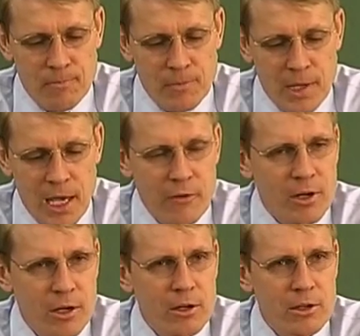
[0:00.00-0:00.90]
haven't
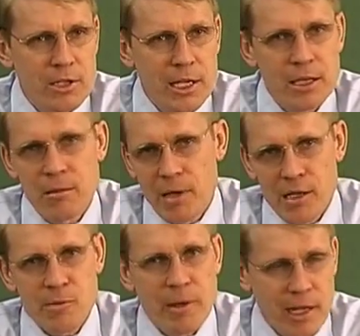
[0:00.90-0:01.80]
learned to eat the meat and
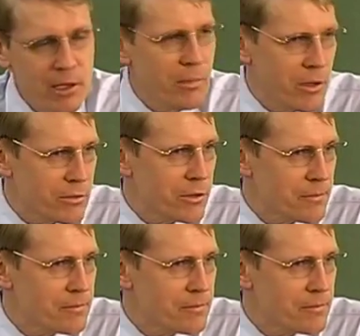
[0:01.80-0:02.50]
spit out the bones.